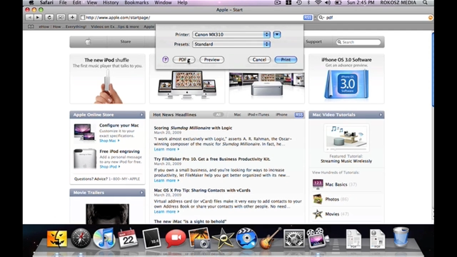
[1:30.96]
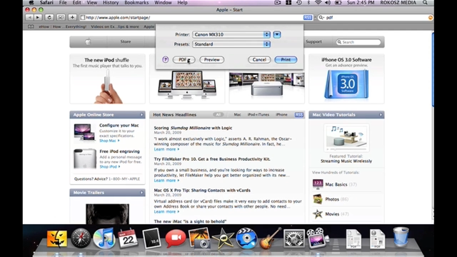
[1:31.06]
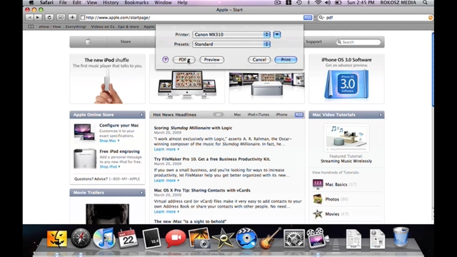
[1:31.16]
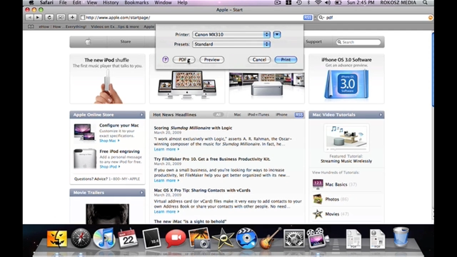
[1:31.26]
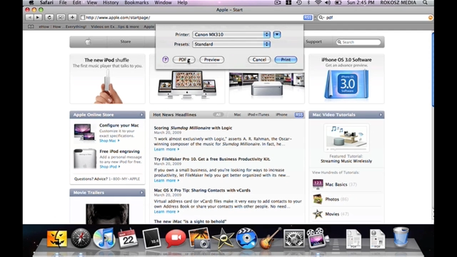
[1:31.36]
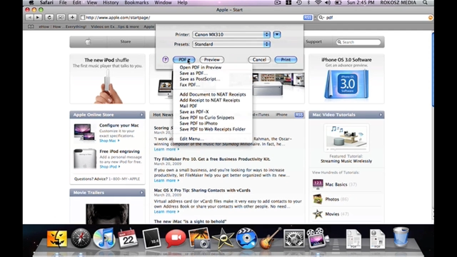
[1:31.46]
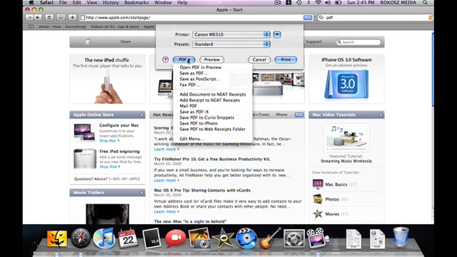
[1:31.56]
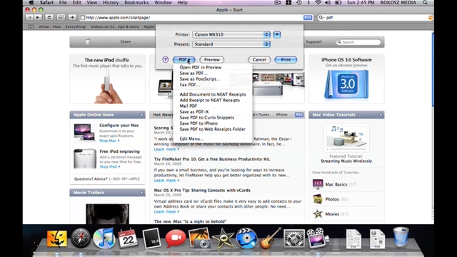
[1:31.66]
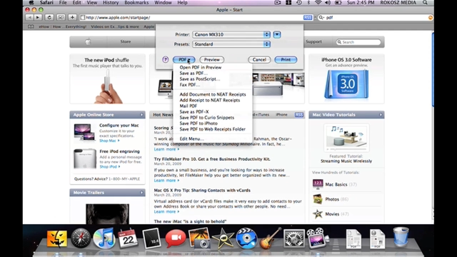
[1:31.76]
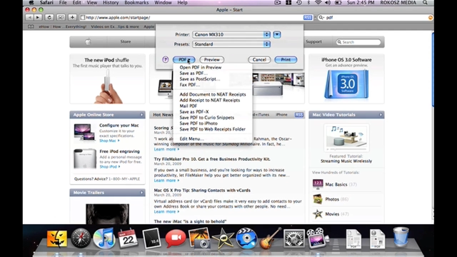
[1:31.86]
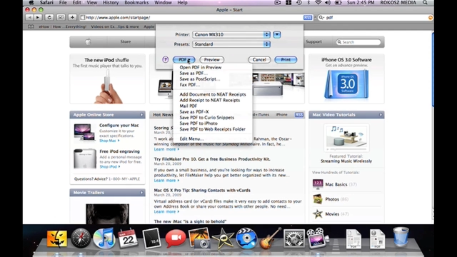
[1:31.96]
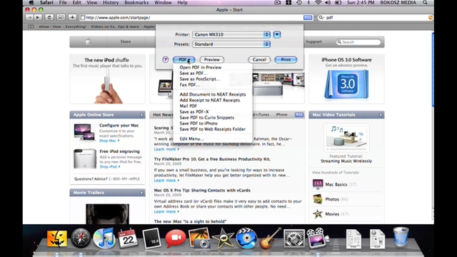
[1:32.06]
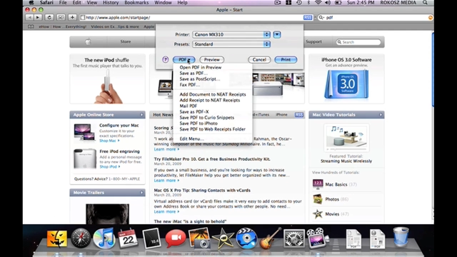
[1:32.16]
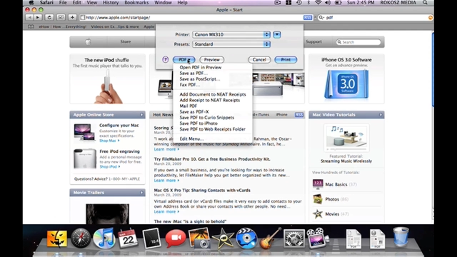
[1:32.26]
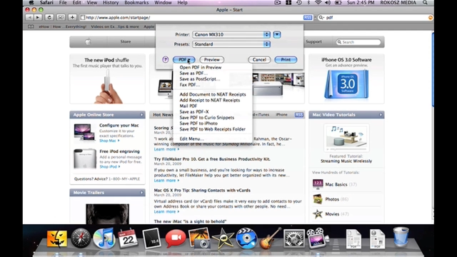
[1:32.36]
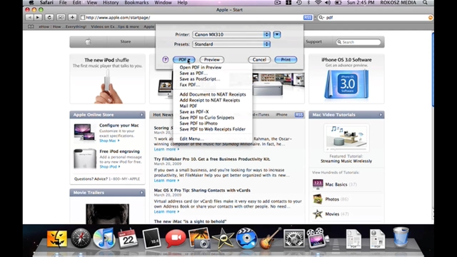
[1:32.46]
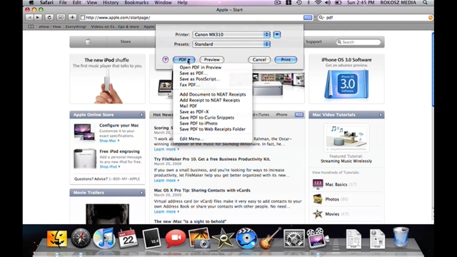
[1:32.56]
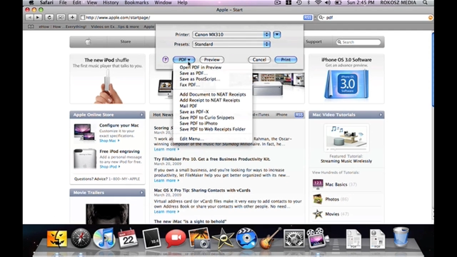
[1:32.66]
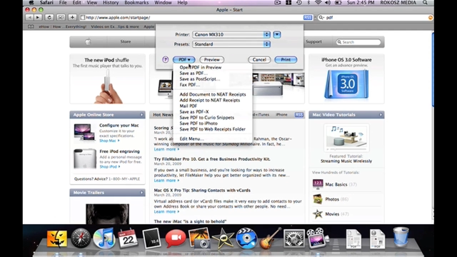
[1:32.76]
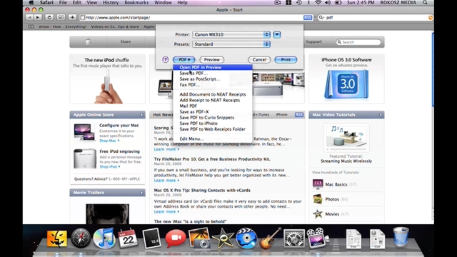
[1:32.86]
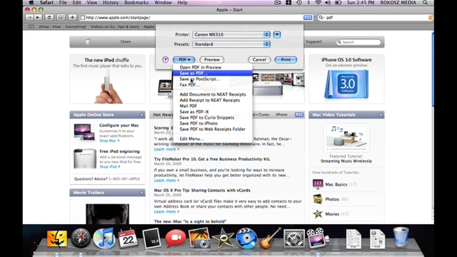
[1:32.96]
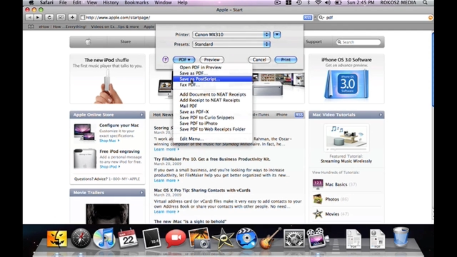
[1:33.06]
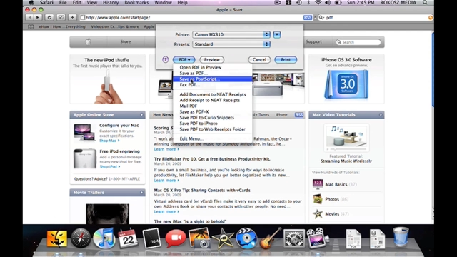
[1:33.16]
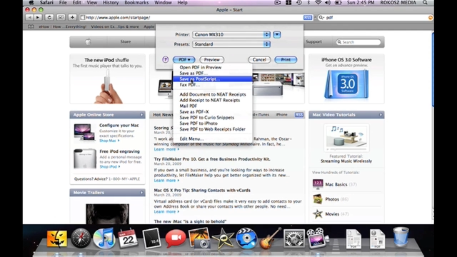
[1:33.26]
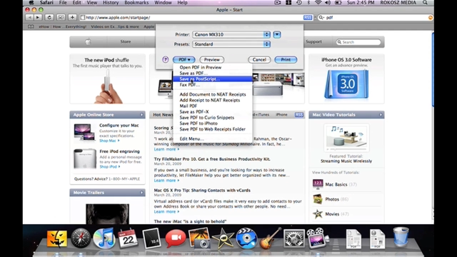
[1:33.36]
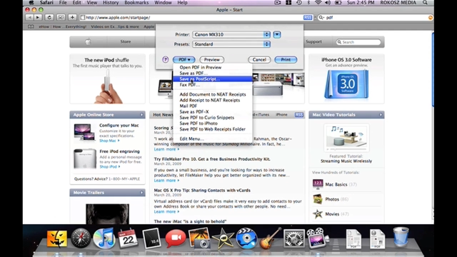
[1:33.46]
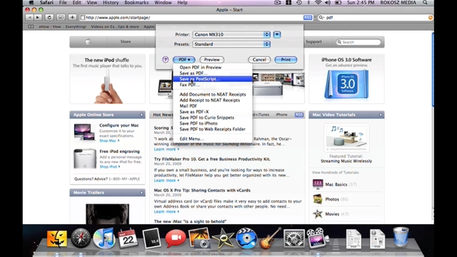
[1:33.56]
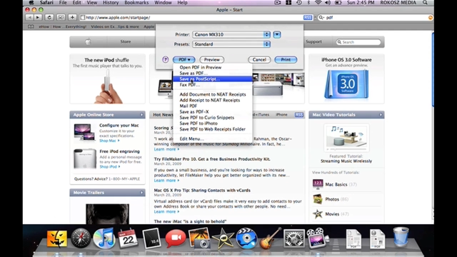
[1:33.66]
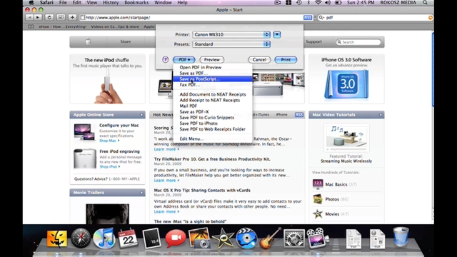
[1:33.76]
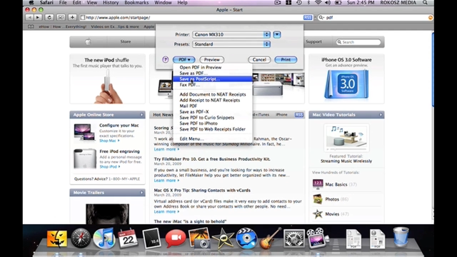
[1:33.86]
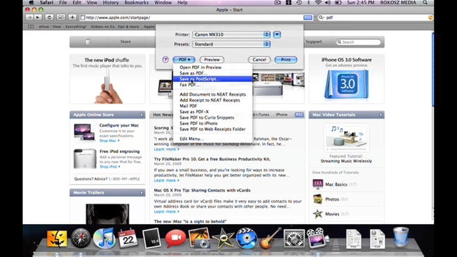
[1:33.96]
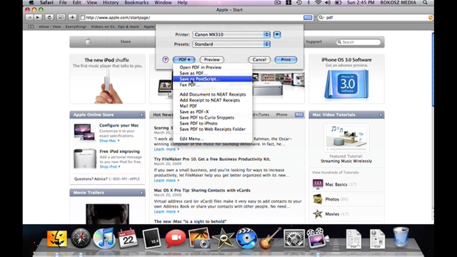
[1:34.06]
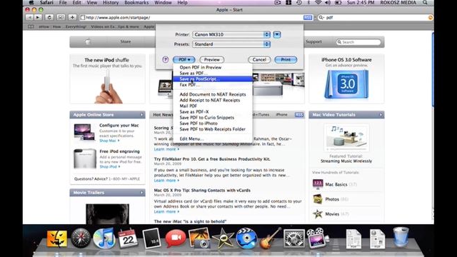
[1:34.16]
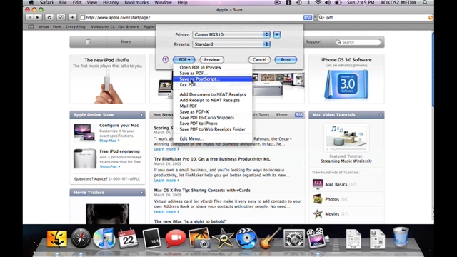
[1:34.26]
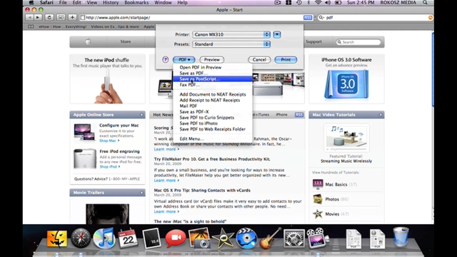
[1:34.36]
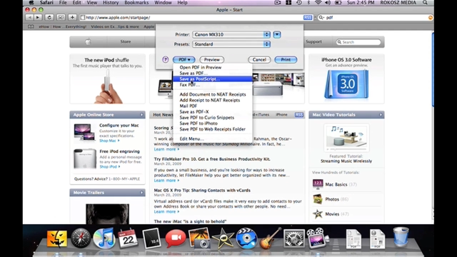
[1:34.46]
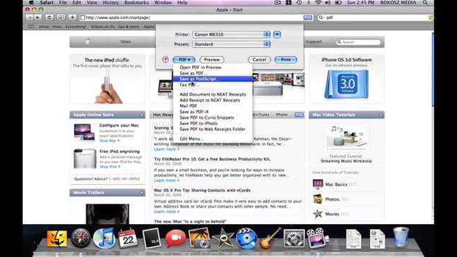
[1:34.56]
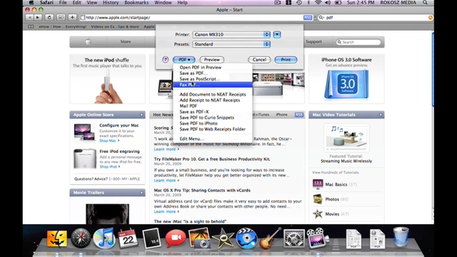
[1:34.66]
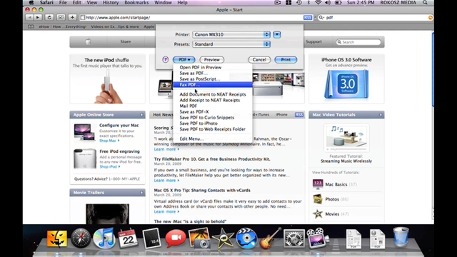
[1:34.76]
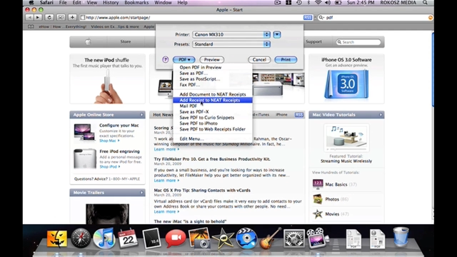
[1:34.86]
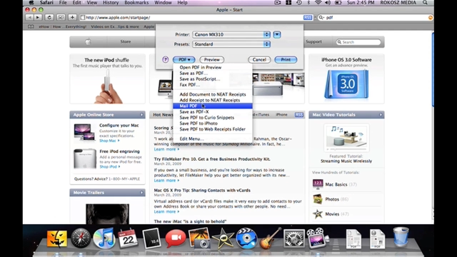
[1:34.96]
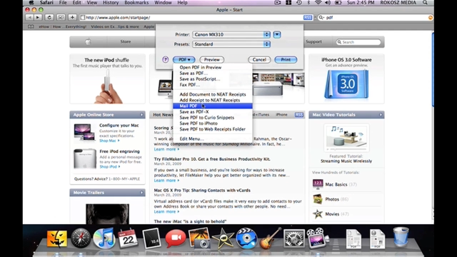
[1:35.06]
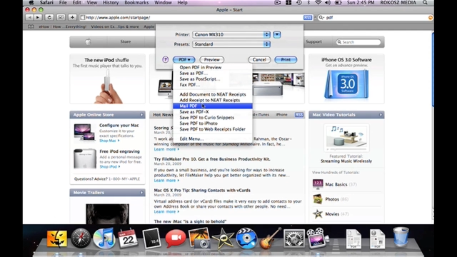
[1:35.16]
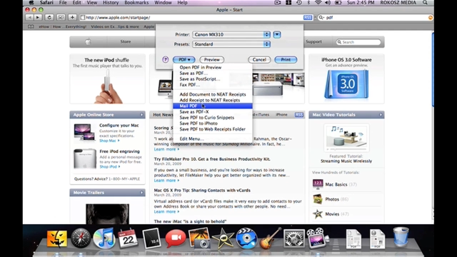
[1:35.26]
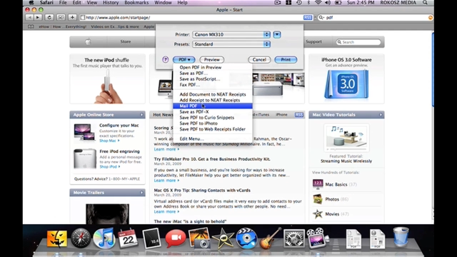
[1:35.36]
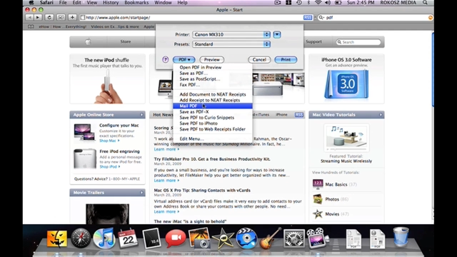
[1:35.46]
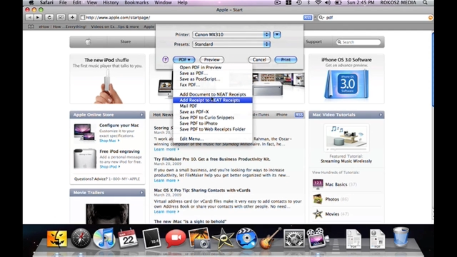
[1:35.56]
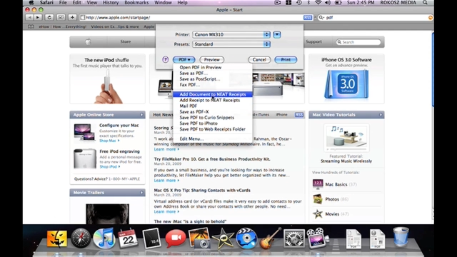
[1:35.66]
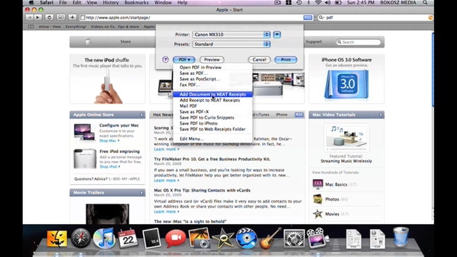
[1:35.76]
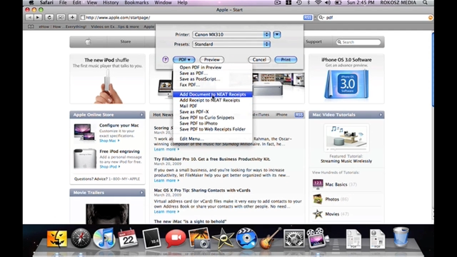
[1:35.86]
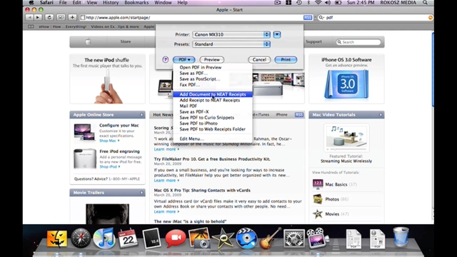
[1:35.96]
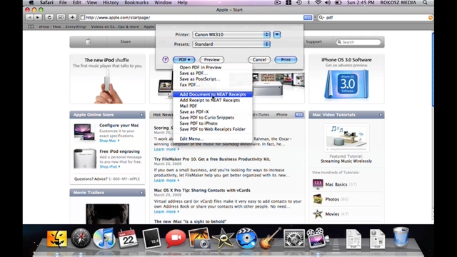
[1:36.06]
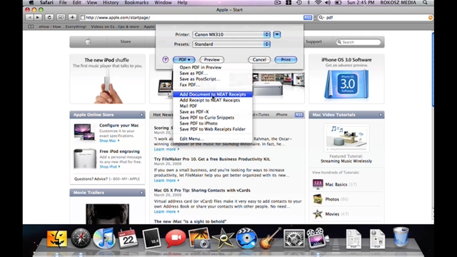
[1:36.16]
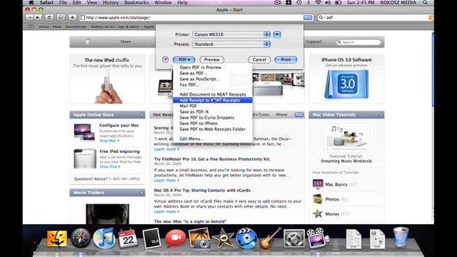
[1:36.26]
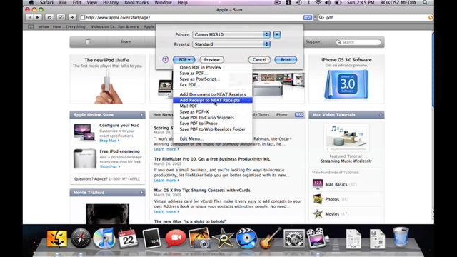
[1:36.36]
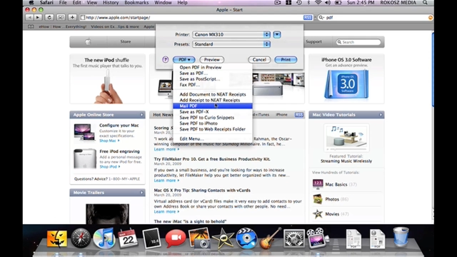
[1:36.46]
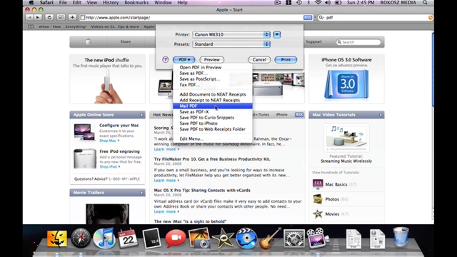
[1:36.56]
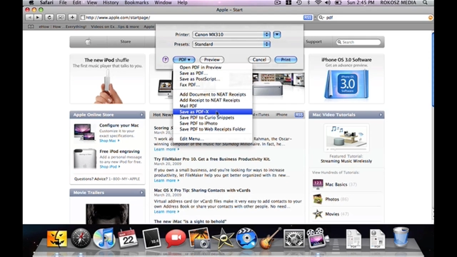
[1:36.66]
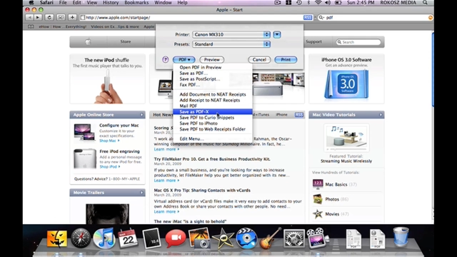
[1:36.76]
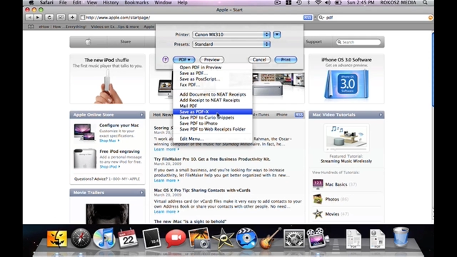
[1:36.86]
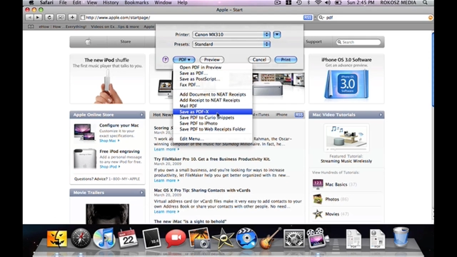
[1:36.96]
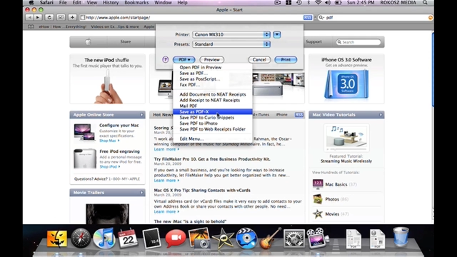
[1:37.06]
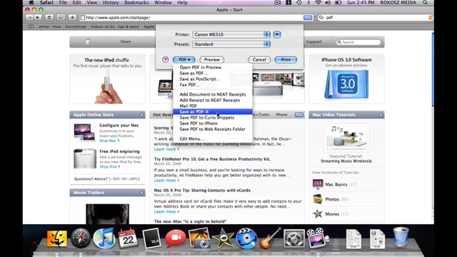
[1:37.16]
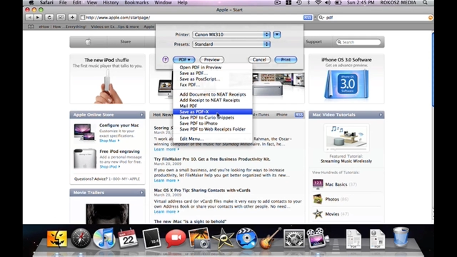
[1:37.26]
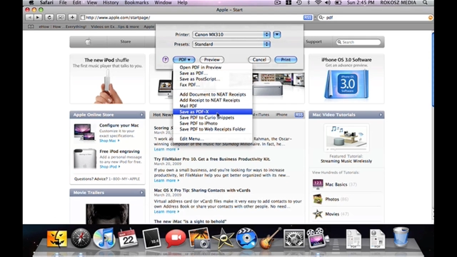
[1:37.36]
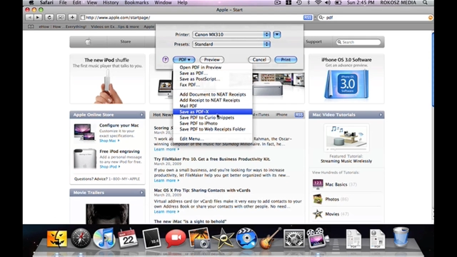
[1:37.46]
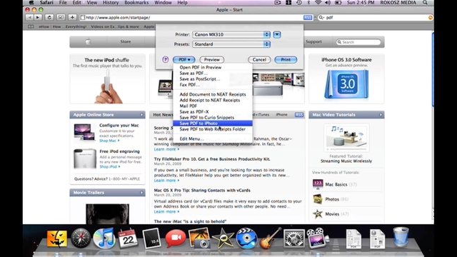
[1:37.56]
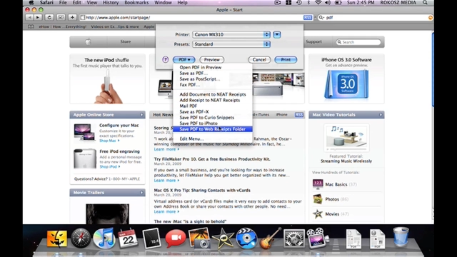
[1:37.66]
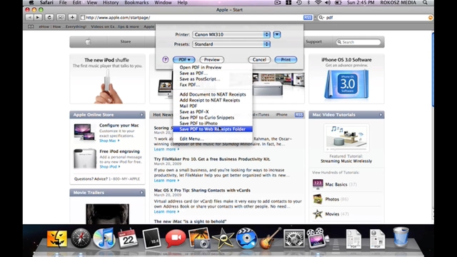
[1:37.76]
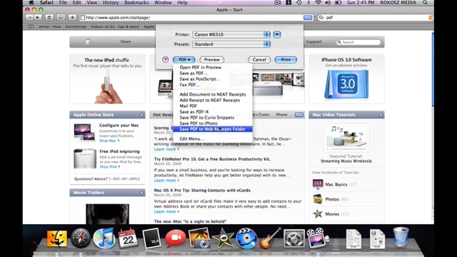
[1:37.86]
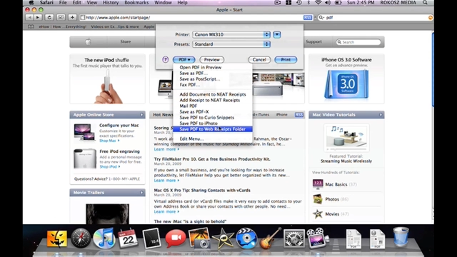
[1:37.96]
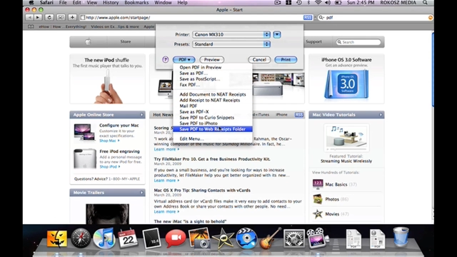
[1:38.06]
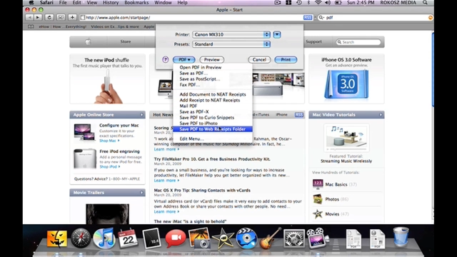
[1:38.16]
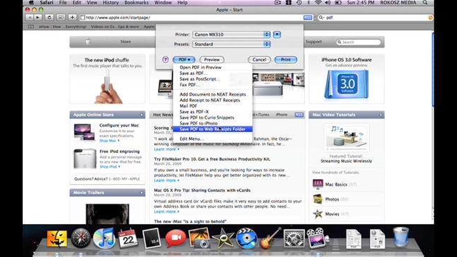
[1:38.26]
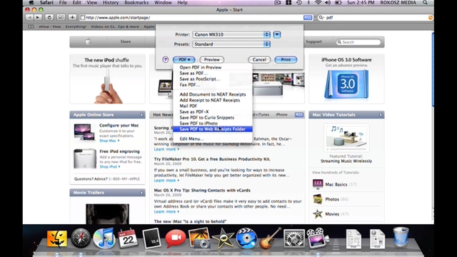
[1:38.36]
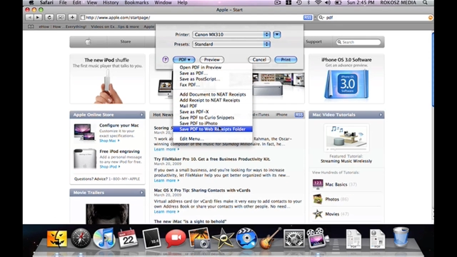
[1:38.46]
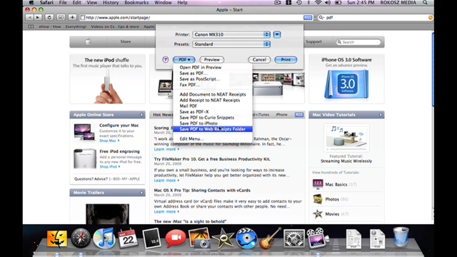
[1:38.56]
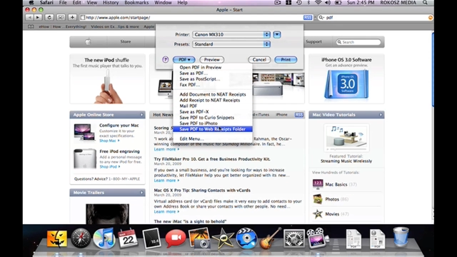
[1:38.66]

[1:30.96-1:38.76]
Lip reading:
Nobody's mouth can be seen.